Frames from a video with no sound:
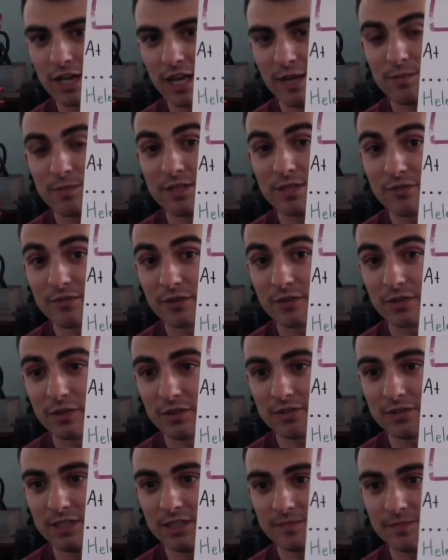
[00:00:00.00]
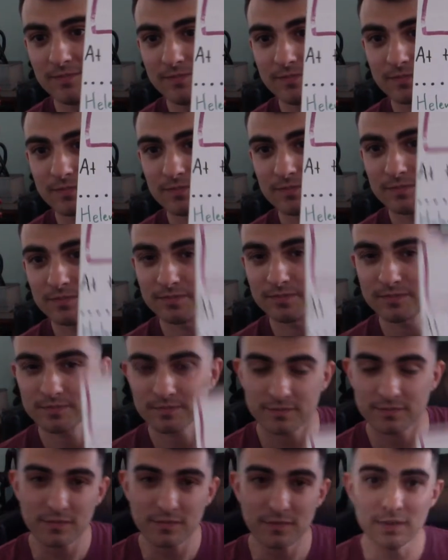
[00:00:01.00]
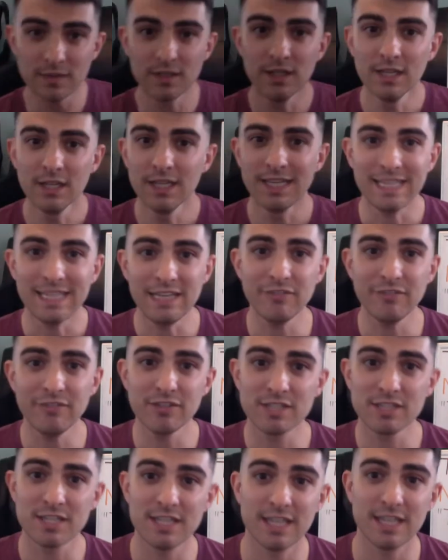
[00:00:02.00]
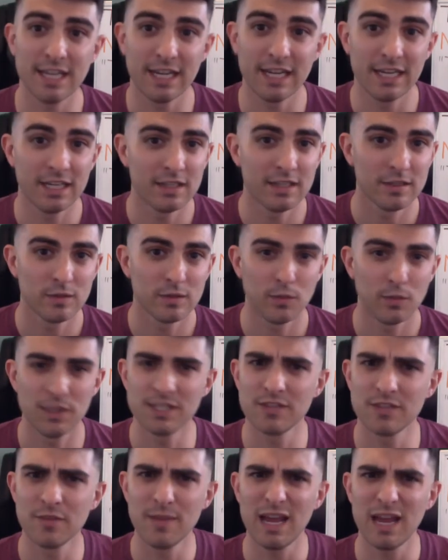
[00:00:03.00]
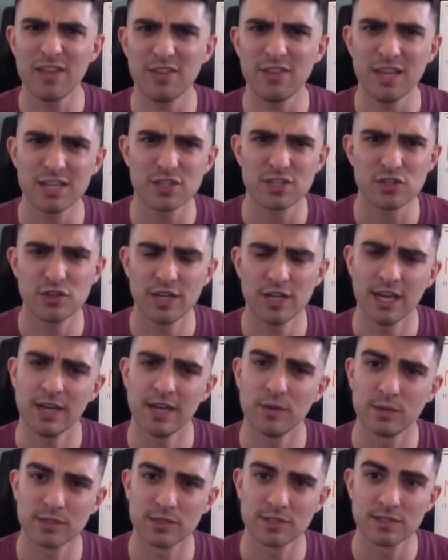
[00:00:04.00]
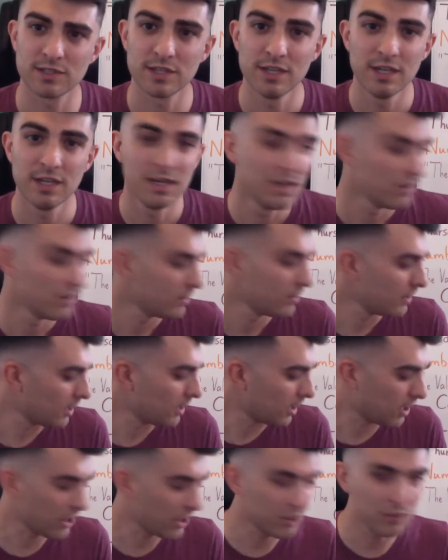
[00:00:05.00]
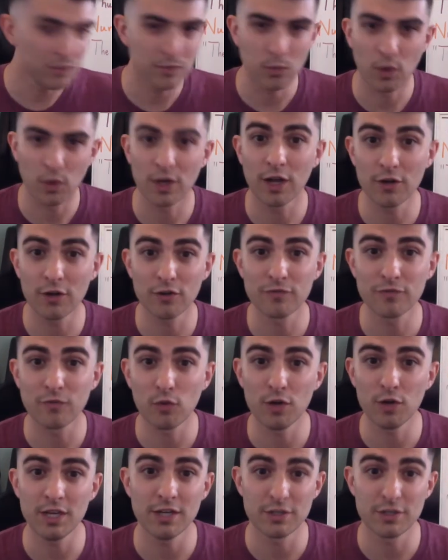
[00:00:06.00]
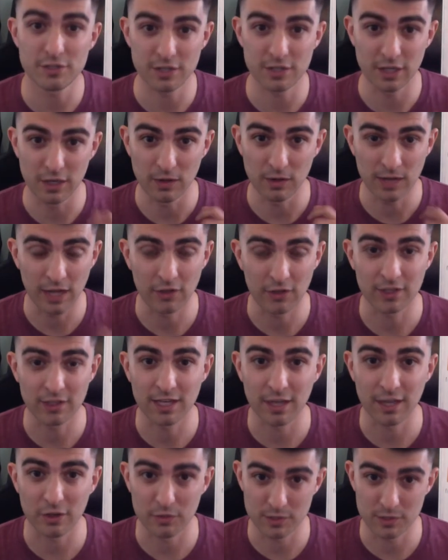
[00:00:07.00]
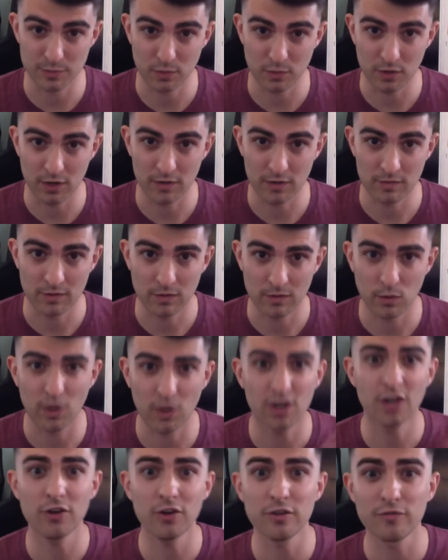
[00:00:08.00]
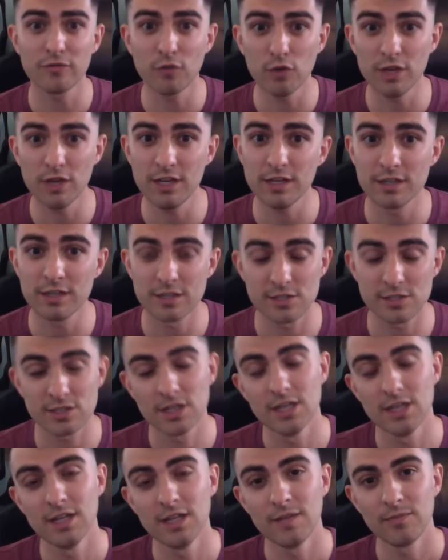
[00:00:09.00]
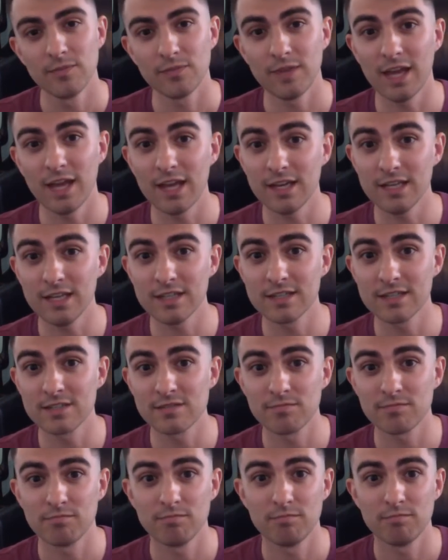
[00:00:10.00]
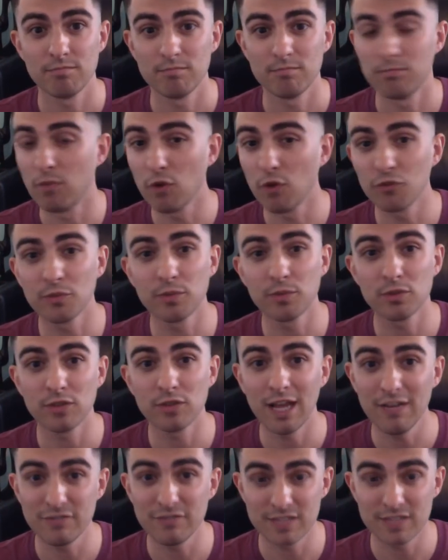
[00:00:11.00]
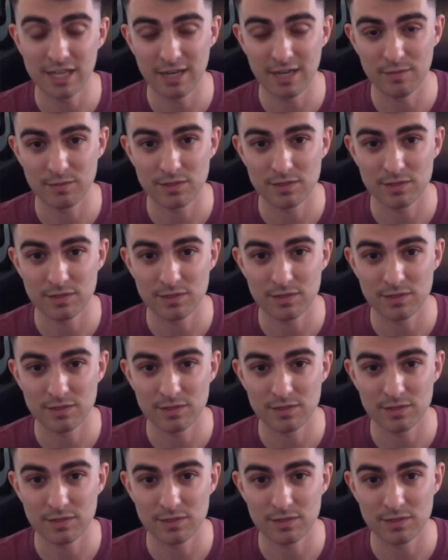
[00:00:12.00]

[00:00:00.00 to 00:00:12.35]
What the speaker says: difficulty. Even today, we did the math yesterday, it was 140 years ago Helen Keller was born. 140 years. That is multiple lifetimes.